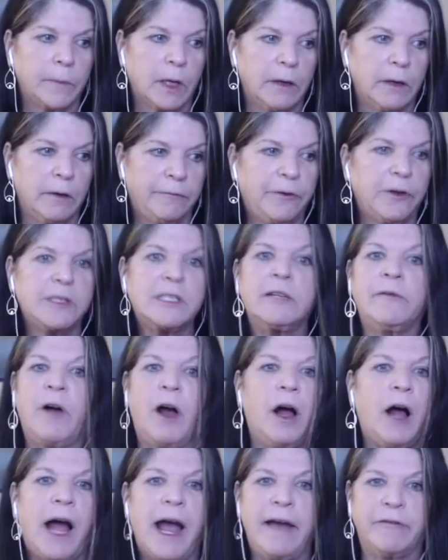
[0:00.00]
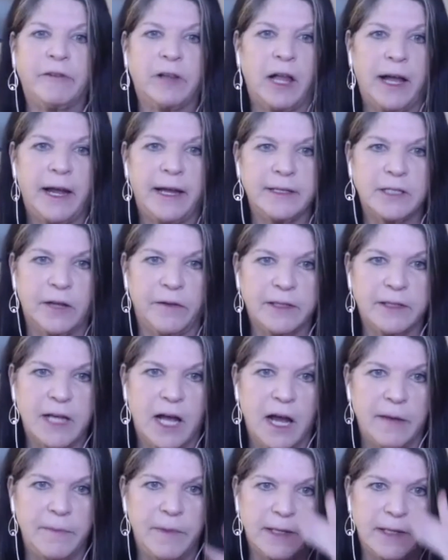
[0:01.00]
first of all, I have clients all the
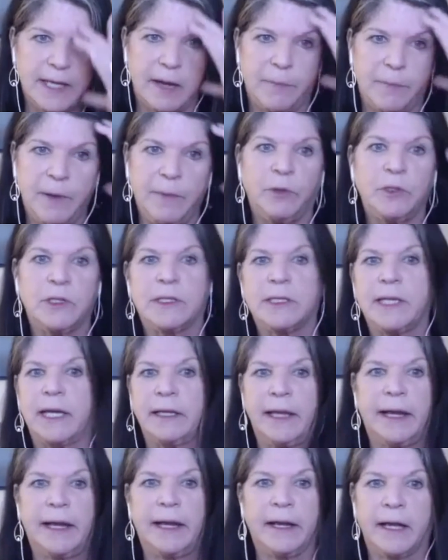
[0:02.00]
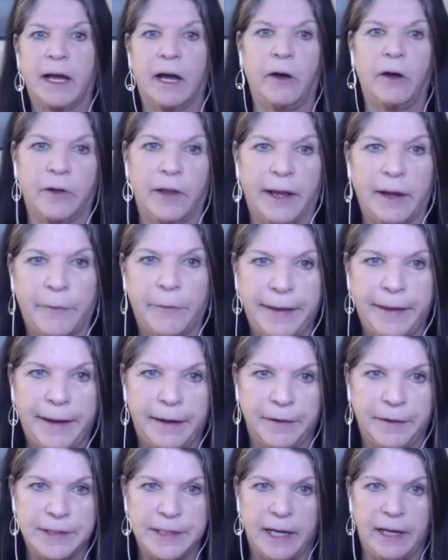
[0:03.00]
time that say, people just say, let it go. They're like, what the
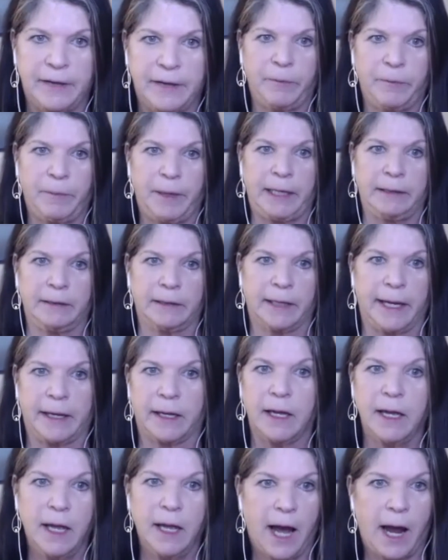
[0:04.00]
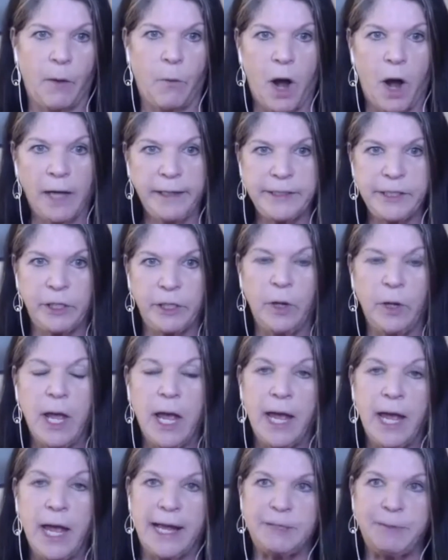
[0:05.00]
hell does that even mean? Like, I want to.
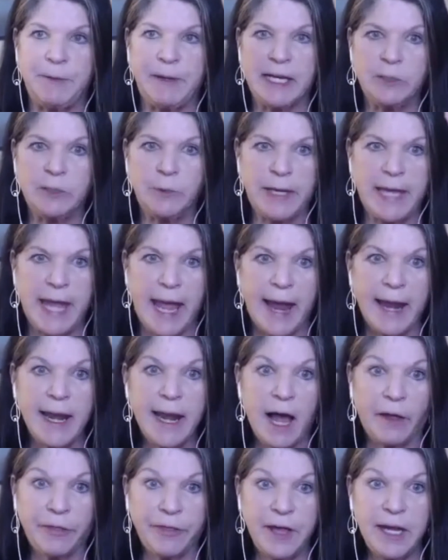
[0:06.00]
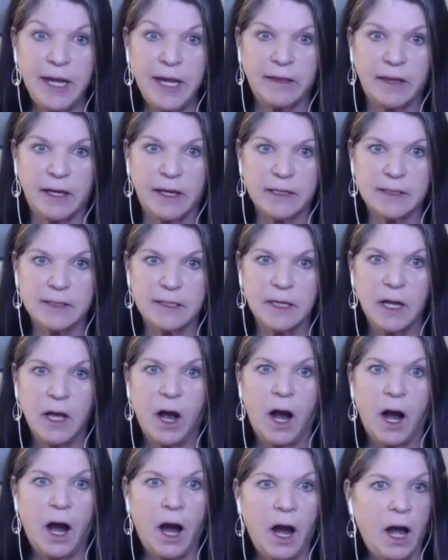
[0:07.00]
It's because we can't outthink this.
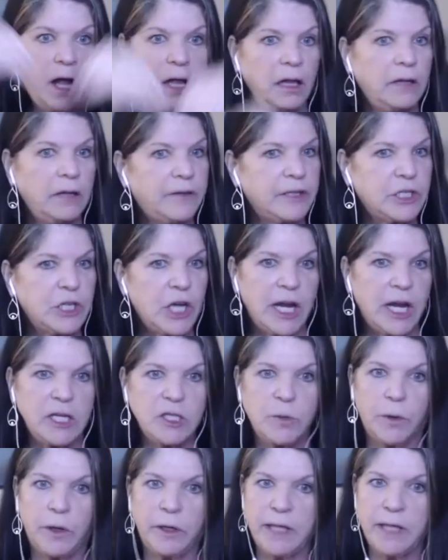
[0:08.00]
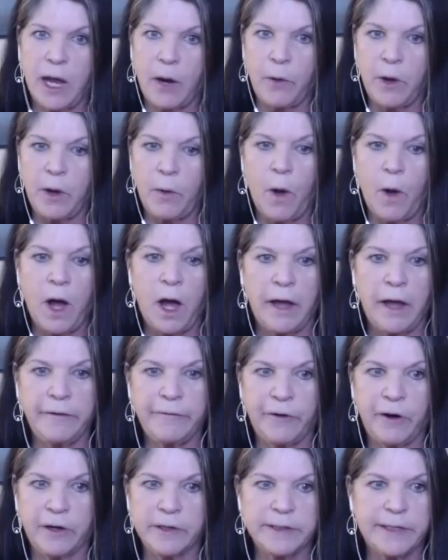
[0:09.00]
All of the change work that we want
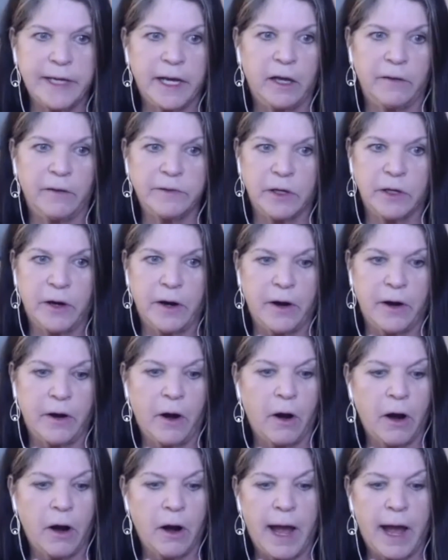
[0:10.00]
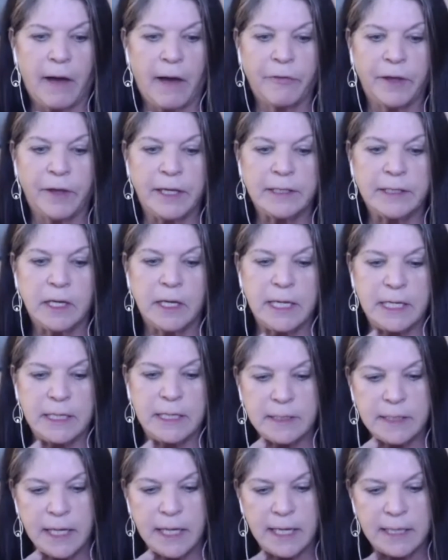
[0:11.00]
for ourselves or our athletes
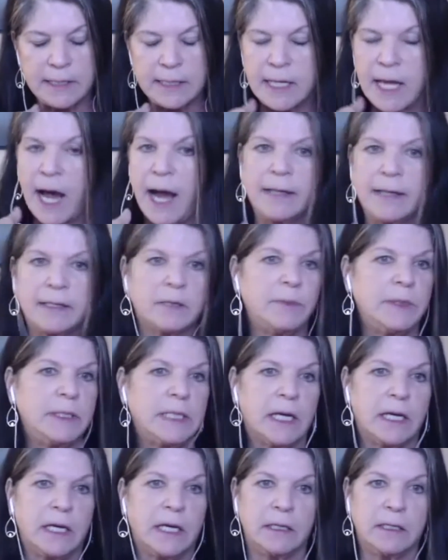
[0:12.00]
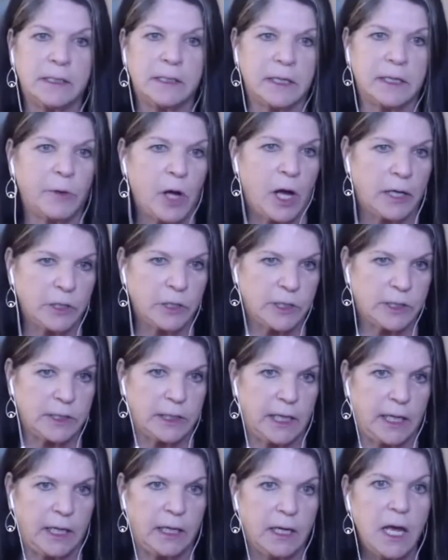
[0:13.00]
is got to be done
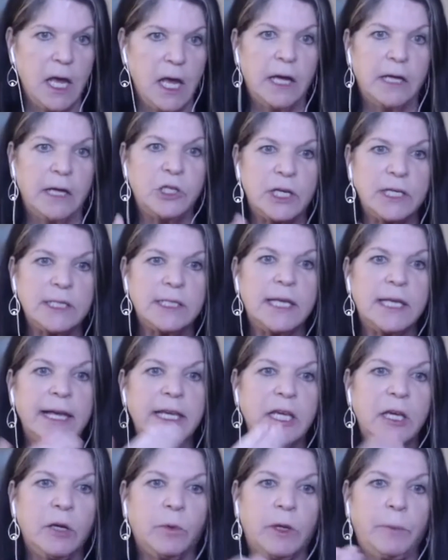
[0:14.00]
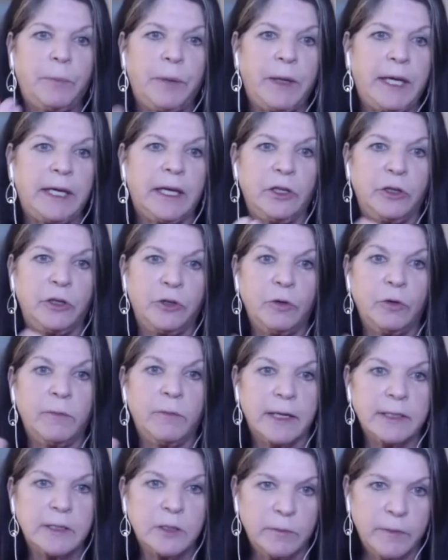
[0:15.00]
subconsciously. Just like you repeat and you do
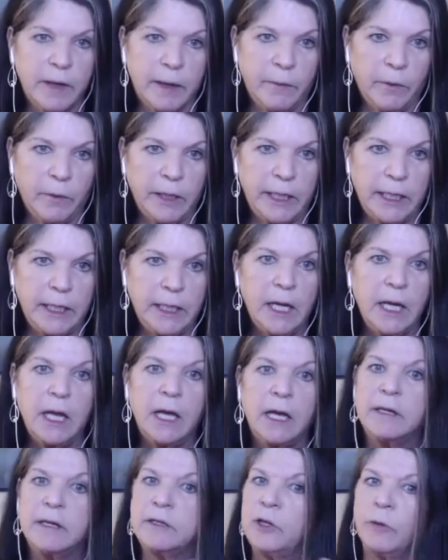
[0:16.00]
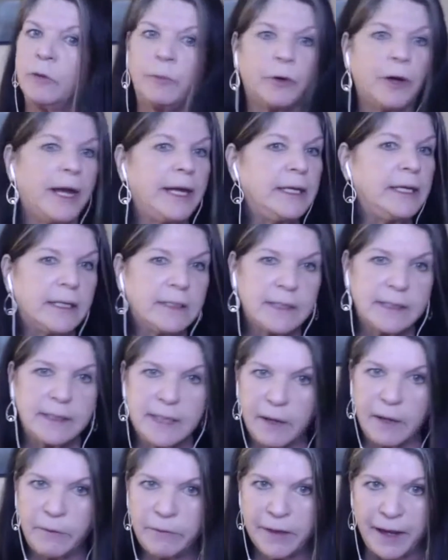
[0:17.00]
muscle memory, your brain does the
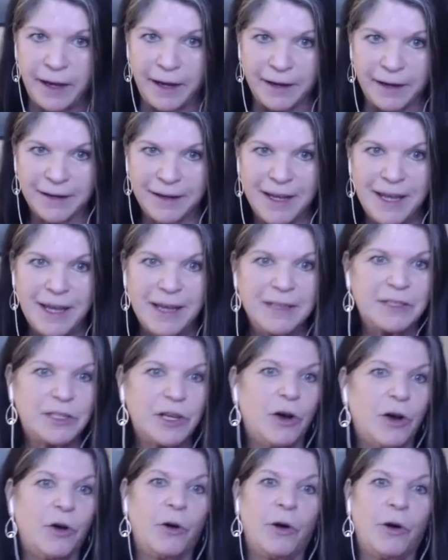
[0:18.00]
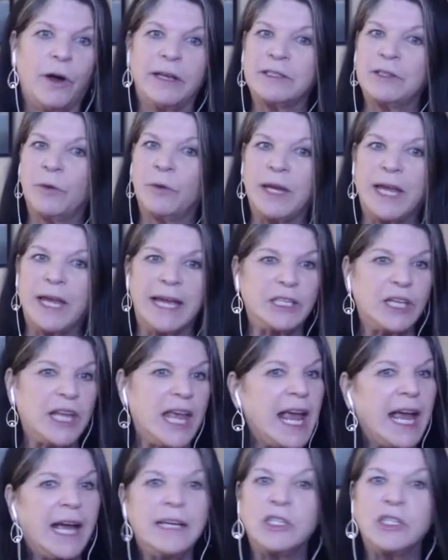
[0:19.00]
same thing. So it
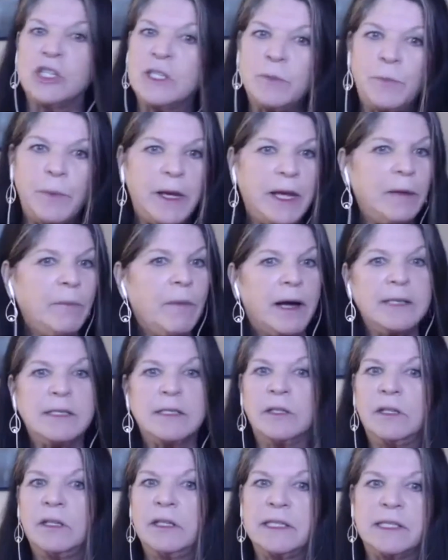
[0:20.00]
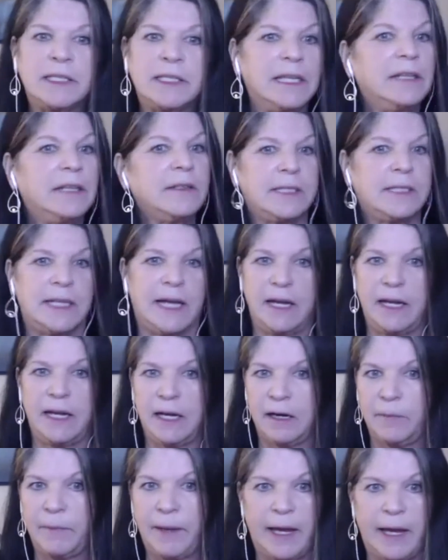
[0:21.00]
can't just be muscle and skill set
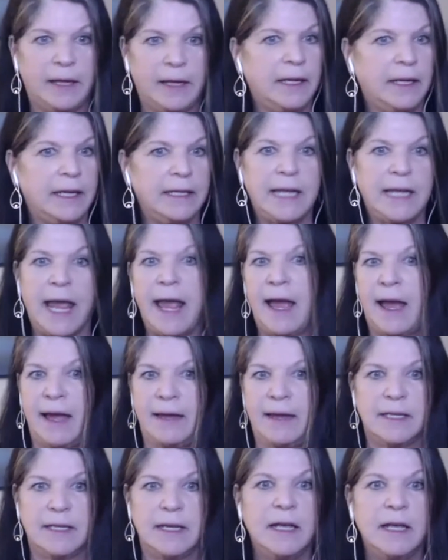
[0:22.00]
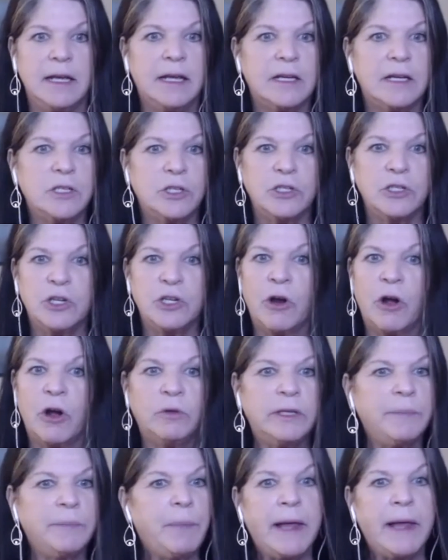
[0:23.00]
here, man. It can't, because you're
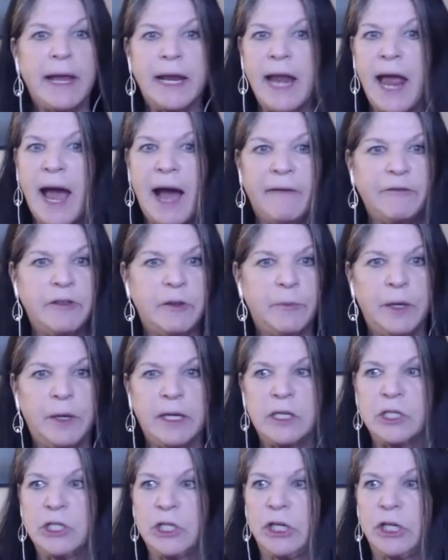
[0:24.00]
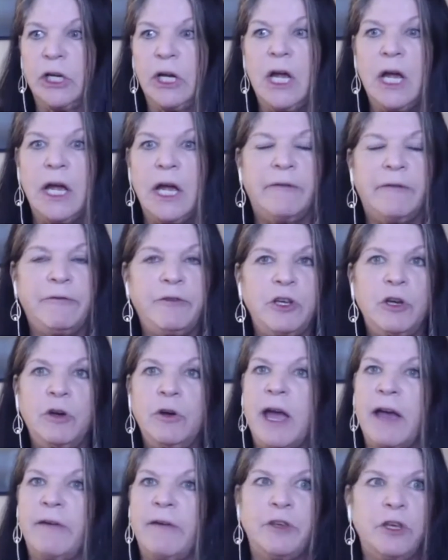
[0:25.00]
only playing half the picture. If
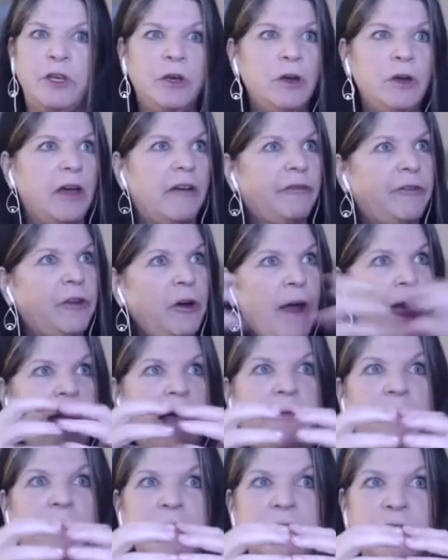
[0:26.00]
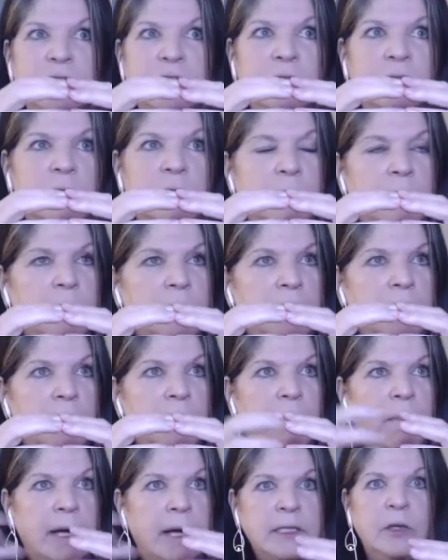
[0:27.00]
your athletes do the
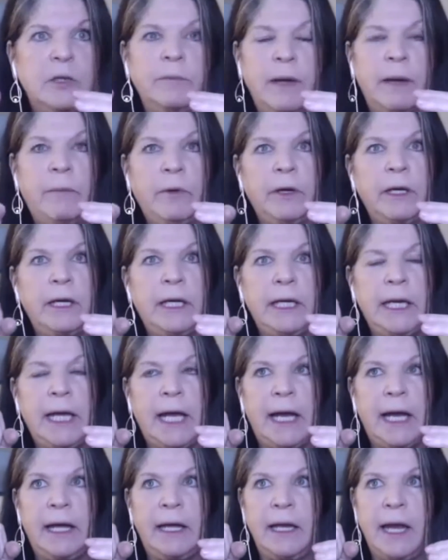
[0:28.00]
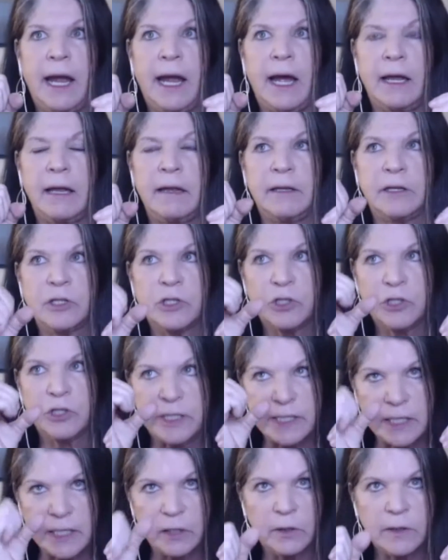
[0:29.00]
muscle memory and the
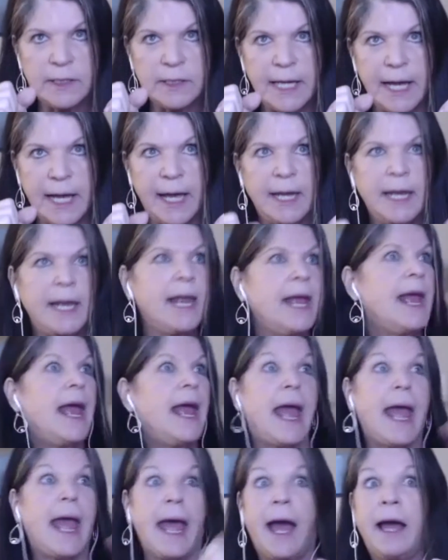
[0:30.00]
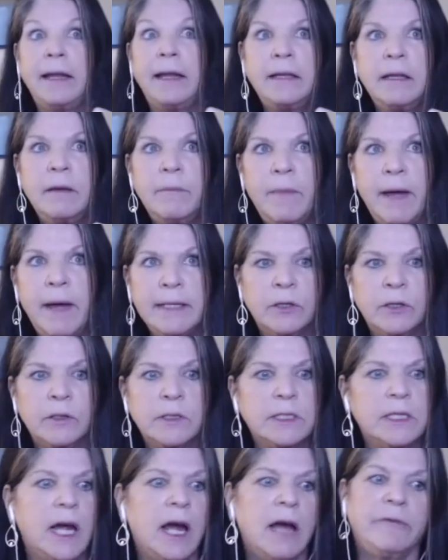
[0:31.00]
skill set and the mental
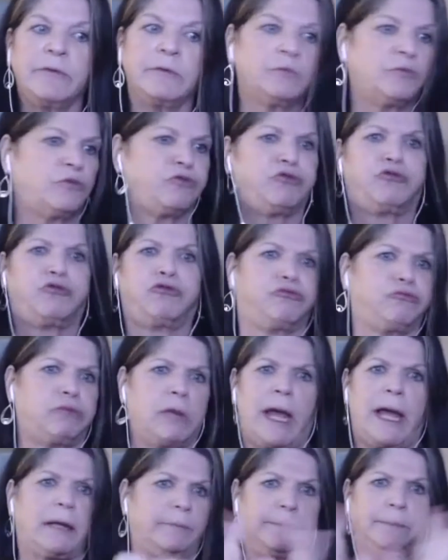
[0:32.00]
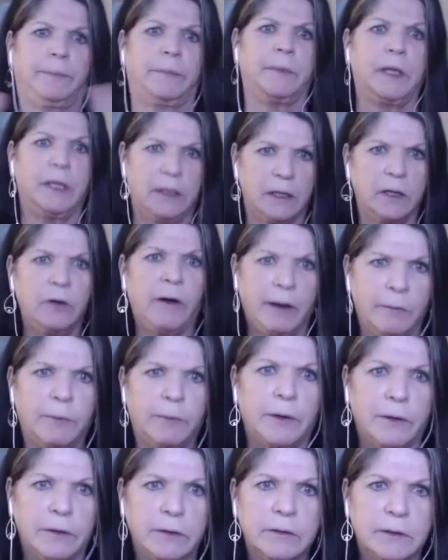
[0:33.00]
stuff, like,
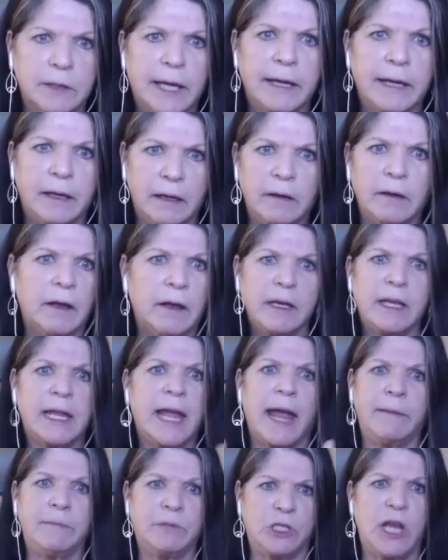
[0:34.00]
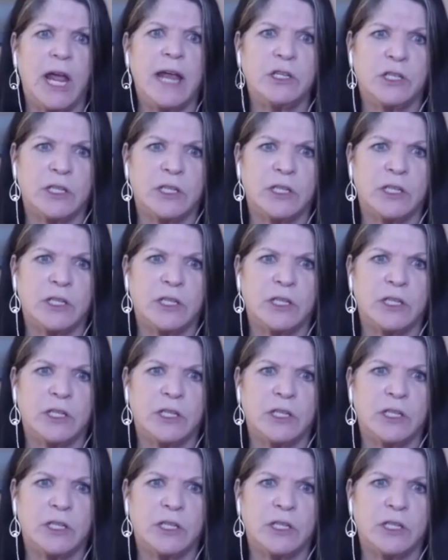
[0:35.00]
incredible, like the game changed